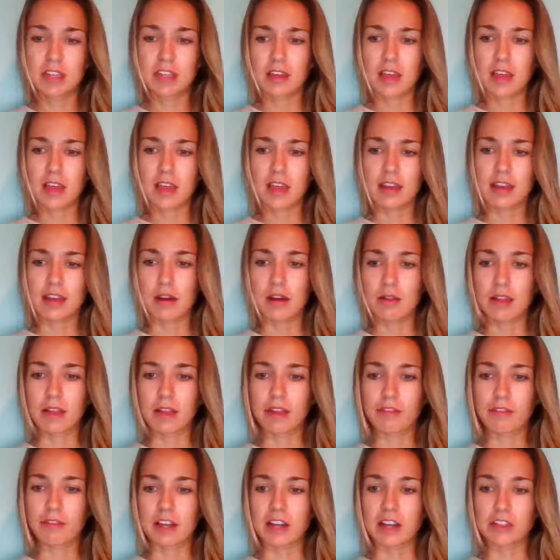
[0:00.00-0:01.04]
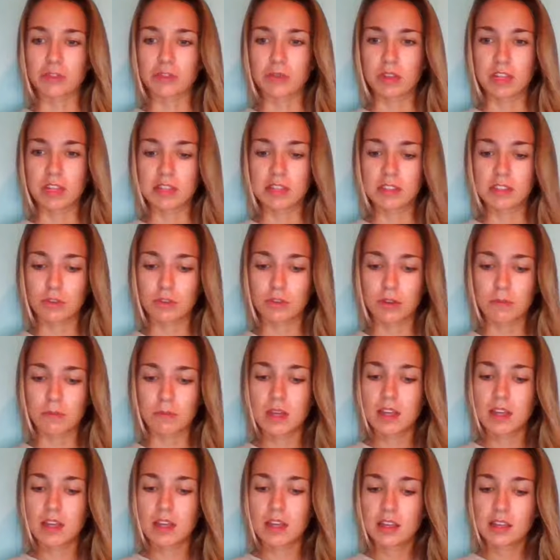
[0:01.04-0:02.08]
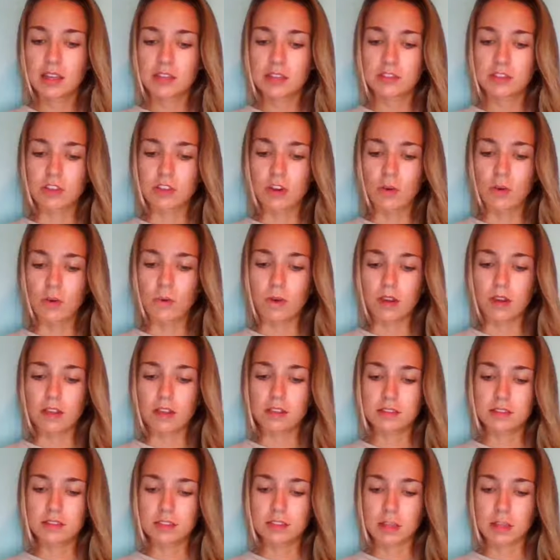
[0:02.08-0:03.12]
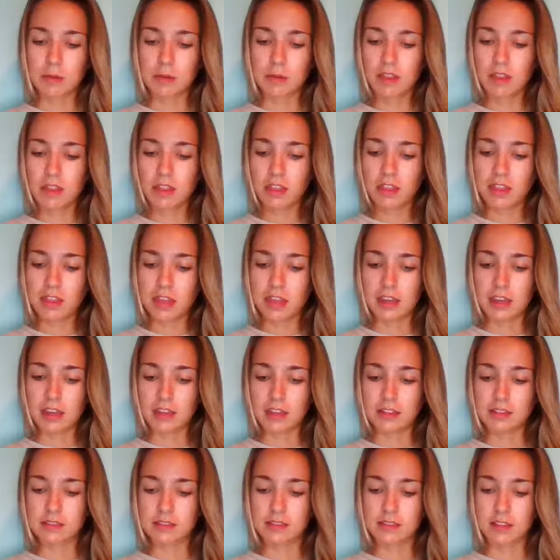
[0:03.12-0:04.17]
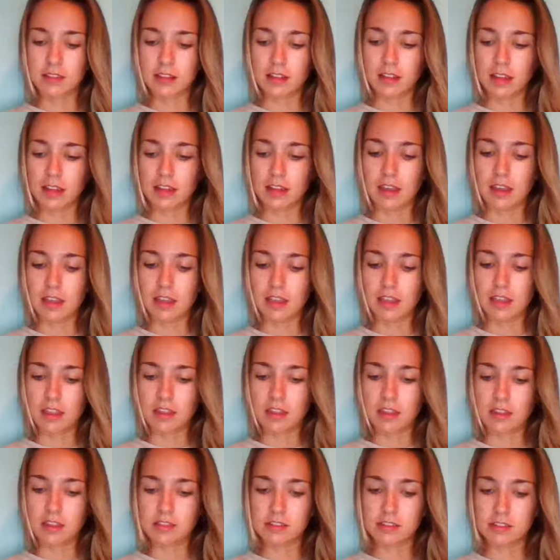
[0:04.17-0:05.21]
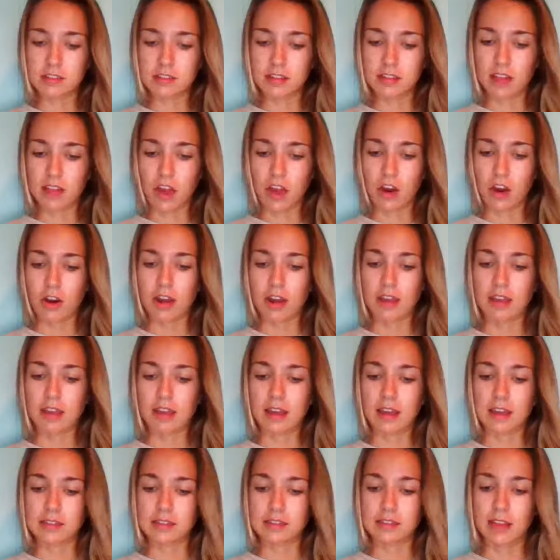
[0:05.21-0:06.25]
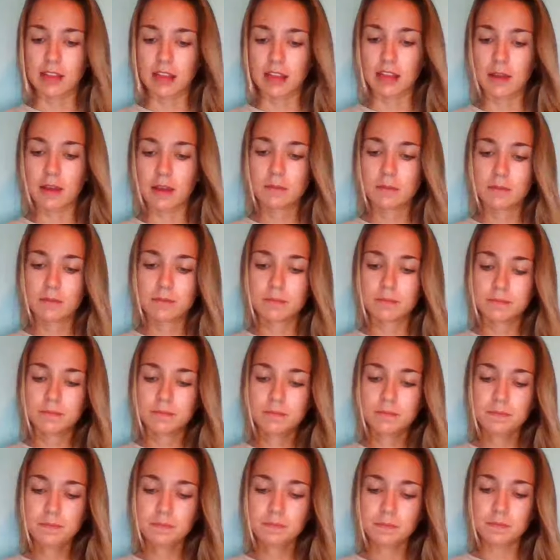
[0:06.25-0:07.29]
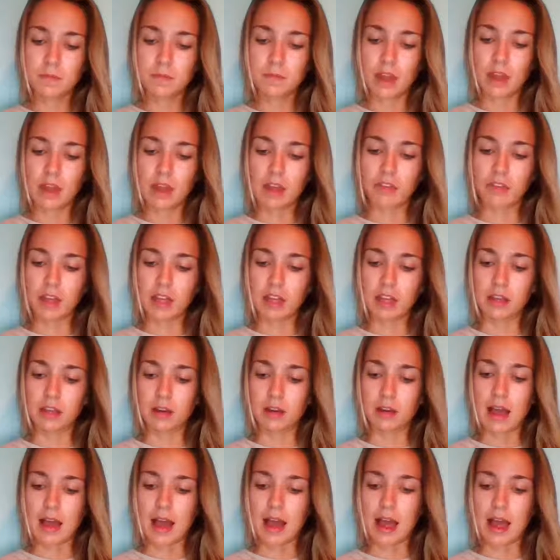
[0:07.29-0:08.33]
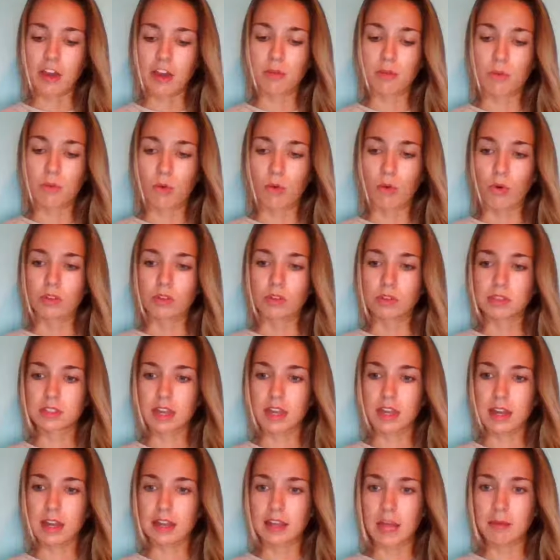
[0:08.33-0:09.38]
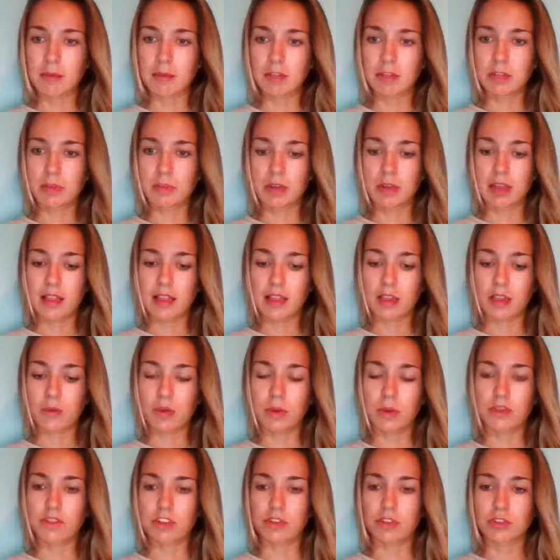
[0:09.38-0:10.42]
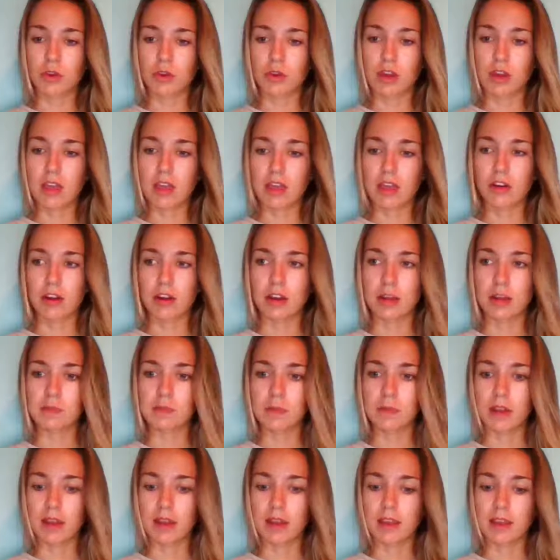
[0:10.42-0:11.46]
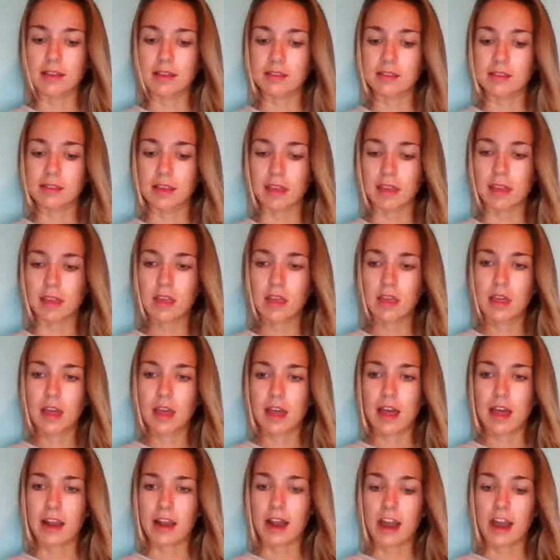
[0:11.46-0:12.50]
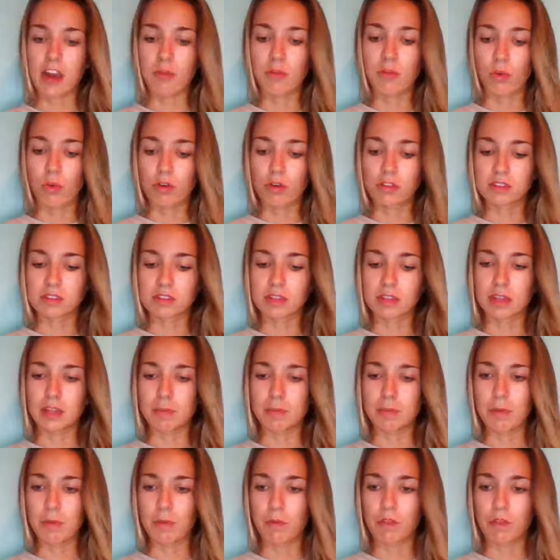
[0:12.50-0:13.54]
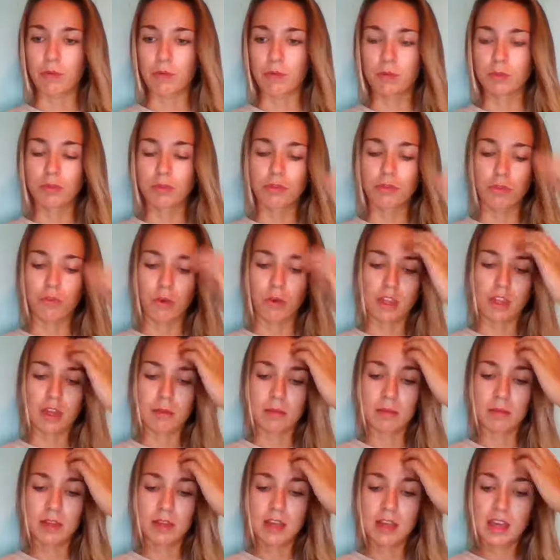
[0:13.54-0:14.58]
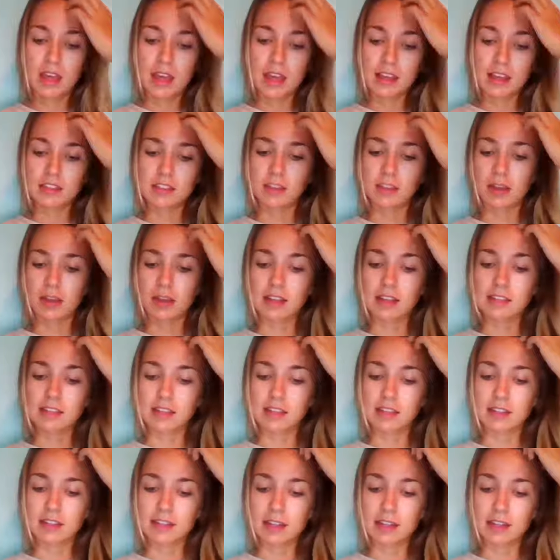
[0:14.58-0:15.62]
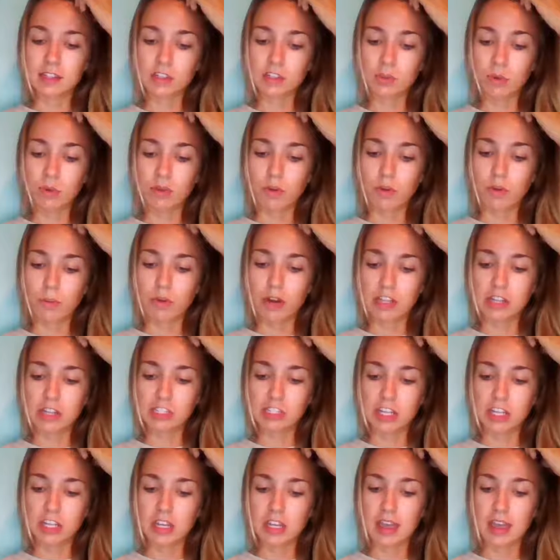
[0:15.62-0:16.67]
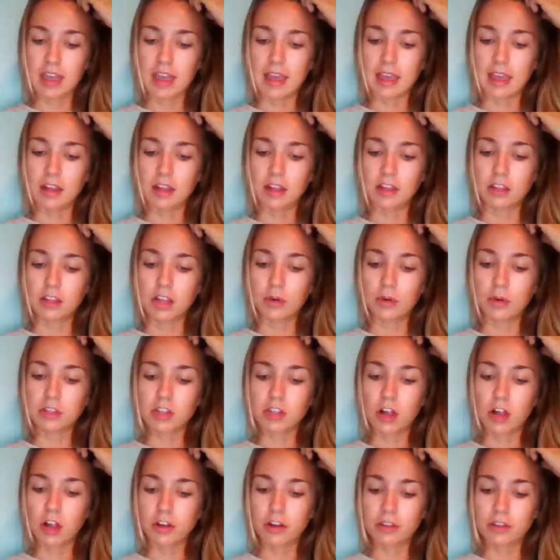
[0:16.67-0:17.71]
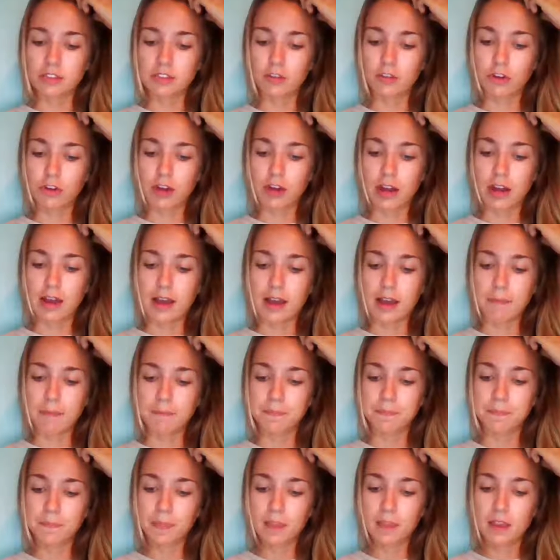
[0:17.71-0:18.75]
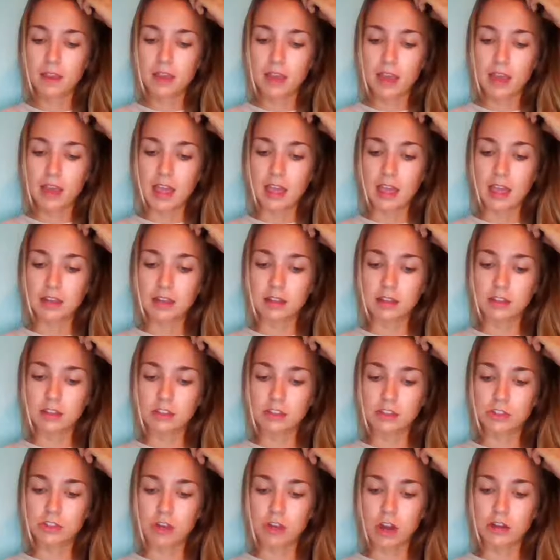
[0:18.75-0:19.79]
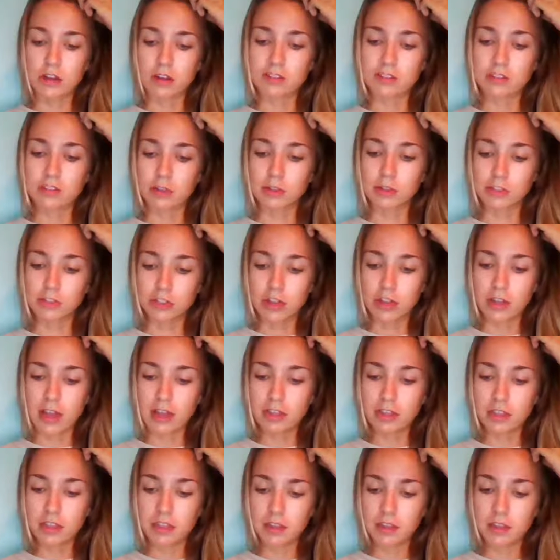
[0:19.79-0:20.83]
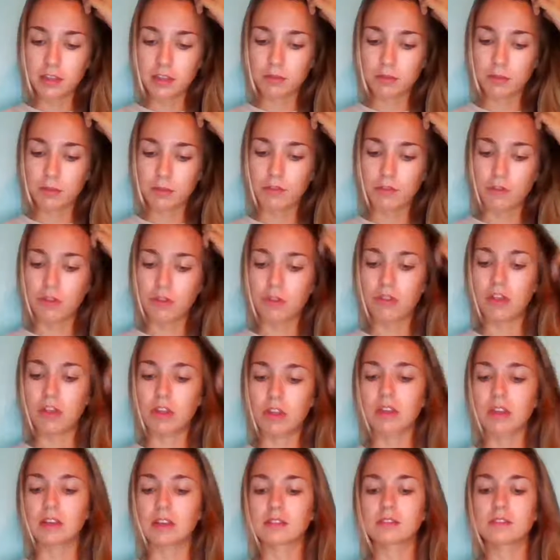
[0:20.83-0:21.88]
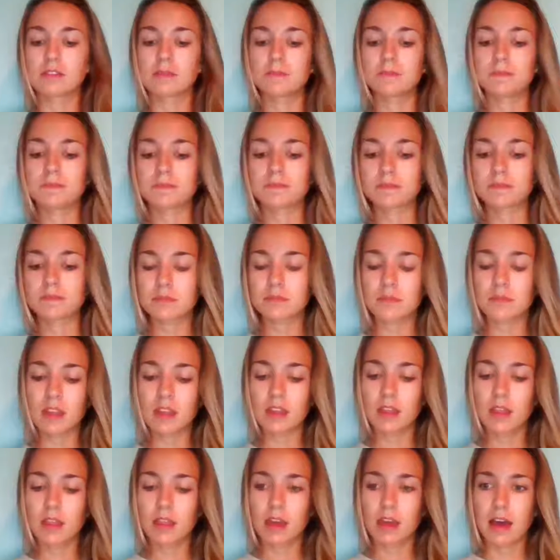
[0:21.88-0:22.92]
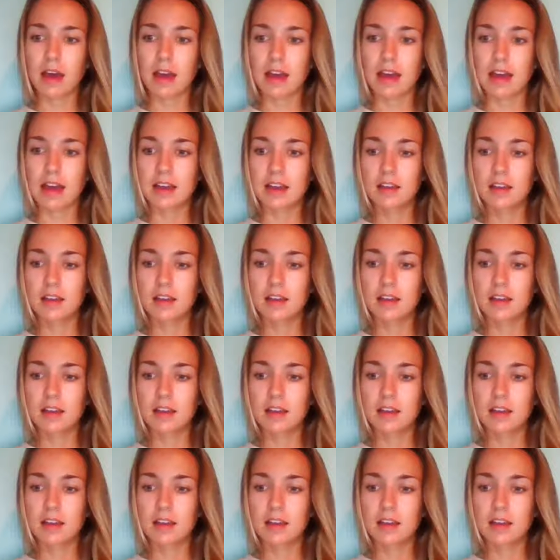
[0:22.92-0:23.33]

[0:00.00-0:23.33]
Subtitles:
and how fashion relates to them. So some of the things in this era, I guess I feel like higher morals kind of came into play. Like Queen Victoria and her husband, I guess had higher morals than the people that ruled before them. And so I guess sexual repression and a lower tolerance of crime and a strong social ethic were a few things that